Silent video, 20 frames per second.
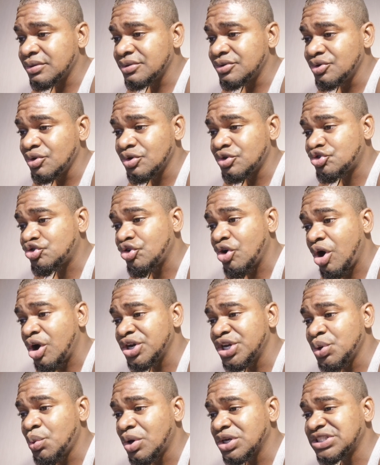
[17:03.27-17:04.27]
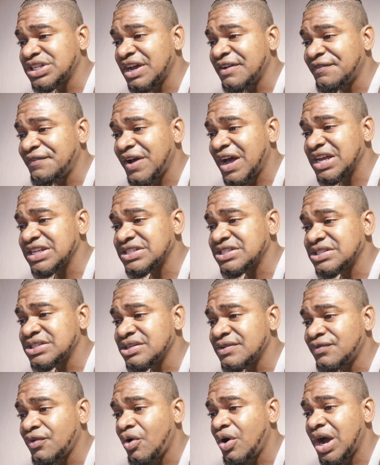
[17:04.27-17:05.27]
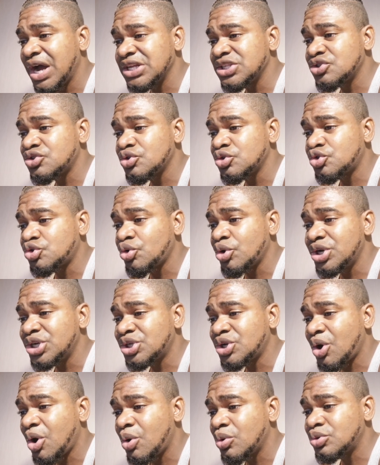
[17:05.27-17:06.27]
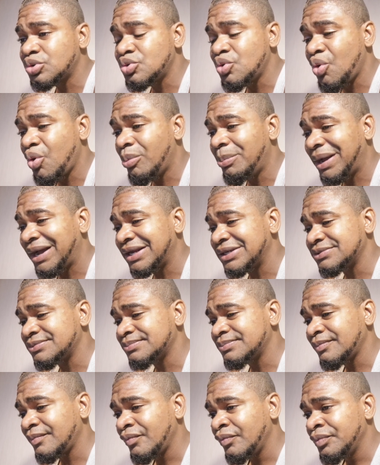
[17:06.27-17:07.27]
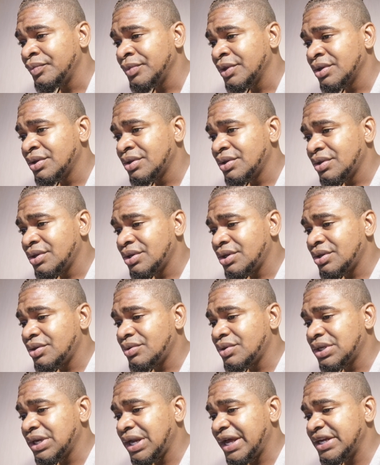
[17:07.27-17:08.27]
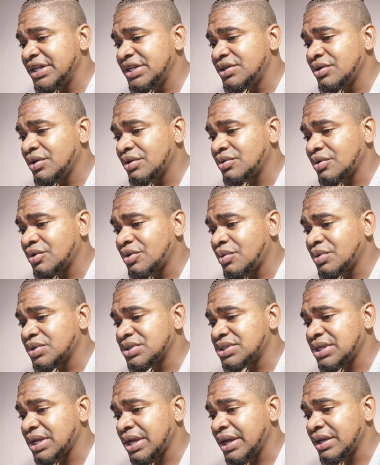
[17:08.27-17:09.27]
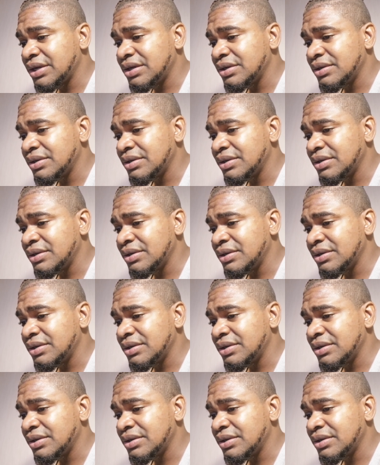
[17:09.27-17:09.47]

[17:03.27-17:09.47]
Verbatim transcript: You know, throw the water fast. For hands to throw it out. No, man. You're glad it's not on our side.